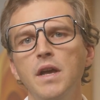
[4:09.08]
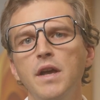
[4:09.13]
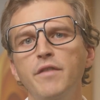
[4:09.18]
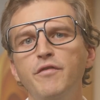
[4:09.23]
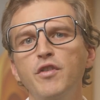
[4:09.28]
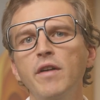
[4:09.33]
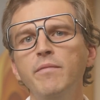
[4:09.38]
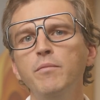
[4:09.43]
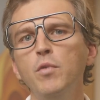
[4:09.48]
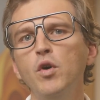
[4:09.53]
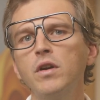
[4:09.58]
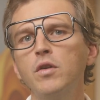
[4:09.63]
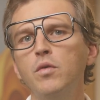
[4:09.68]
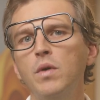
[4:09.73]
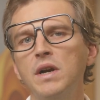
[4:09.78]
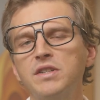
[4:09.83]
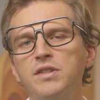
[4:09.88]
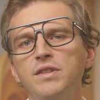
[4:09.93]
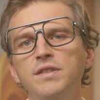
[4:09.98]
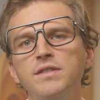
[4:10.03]
If you have more
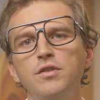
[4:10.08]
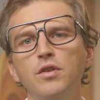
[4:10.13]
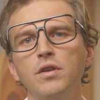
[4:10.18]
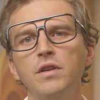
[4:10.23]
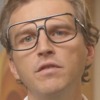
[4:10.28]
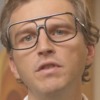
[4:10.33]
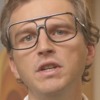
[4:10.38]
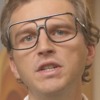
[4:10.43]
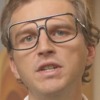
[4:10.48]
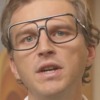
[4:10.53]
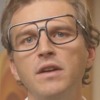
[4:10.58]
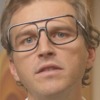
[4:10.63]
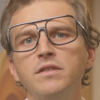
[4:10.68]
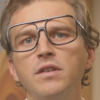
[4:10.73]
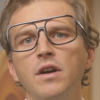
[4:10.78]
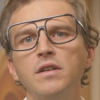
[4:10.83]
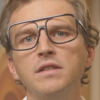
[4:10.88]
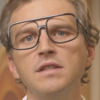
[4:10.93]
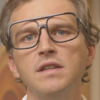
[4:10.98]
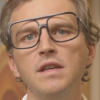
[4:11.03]
questions, you can reach out
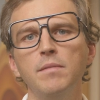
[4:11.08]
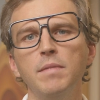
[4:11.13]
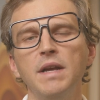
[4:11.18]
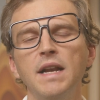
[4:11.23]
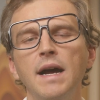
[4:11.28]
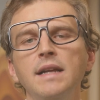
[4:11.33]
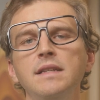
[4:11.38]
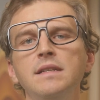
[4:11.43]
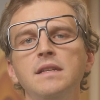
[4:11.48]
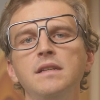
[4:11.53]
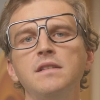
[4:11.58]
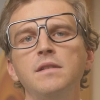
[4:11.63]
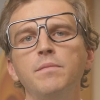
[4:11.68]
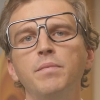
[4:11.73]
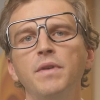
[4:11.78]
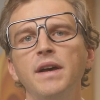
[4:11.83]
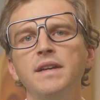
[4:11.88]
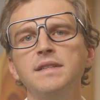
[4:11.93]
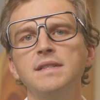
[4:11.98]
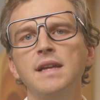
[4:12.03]
to our team at
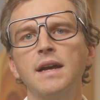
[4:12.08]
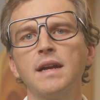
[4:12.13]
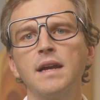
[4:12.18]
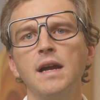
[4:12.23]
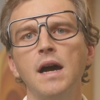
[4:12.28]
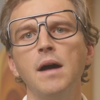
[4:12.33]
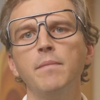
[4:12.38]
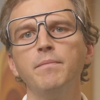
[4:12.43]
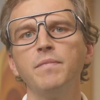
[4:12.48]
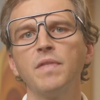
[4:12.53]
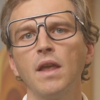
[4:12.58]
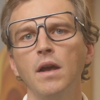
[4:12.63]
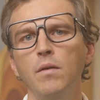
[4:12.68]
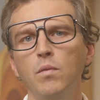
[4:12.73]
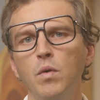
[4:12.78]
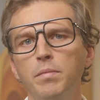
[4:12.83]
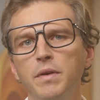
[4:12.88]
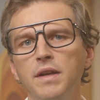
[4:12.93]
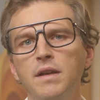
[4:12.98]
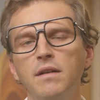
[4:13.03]
itsupplies.com, and
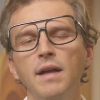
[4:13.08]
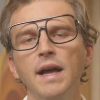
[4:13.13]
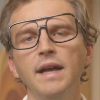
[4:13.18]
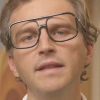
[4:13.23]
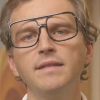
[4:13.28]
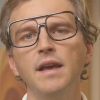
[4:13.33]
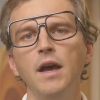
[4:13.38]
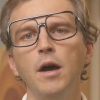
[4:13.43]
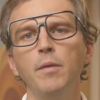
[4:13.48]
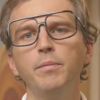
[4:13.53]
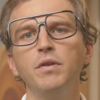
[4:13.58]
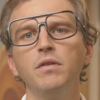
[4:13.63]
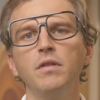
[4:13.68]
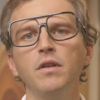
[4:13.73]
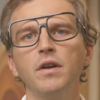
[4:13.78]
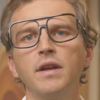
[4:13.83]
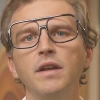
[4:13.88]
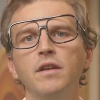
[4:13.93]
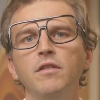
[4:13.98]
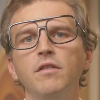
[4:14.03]
we'll be glad to help you
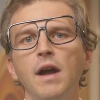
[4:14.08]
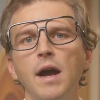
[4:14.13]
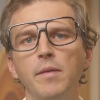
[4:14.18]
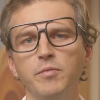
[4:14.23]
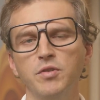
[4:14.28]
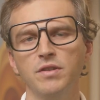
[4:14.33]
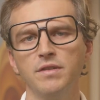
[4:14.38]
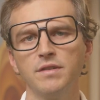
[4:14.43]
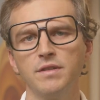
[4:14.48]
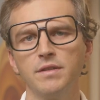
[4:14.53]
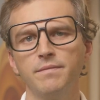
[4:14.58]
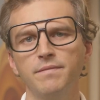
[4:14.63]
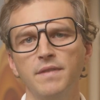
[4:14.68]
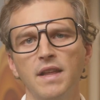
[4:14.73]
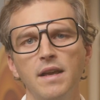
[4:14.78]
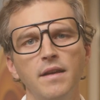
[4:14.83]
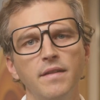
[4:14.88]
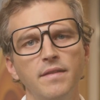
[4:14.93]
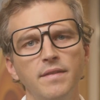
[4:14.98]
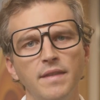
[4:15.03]
look at your options.
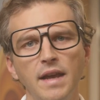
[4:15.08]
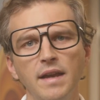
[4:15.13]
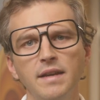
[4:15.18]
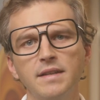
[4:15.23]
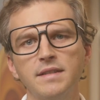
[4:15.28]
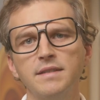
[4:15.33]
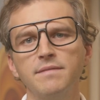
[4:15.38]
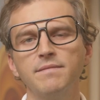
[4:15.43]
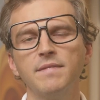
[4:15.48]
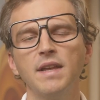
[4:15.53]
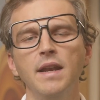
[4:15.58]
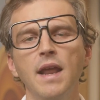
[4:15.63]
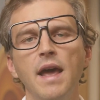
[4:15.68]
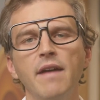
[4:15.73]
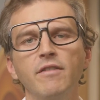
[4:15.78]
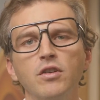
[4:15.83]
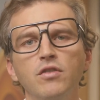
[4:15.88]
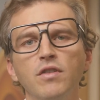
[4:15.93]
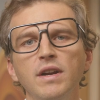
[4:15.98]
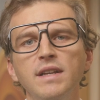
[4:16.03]
Thanks, and
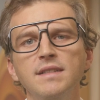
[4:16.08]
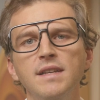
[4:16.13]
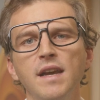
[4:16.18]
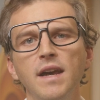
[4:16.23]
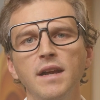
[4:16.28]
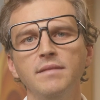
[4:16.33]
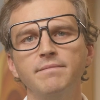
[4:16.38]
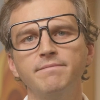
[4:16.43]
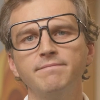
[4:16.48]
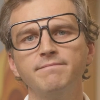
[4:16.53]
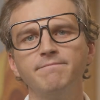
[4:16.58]
have a great day.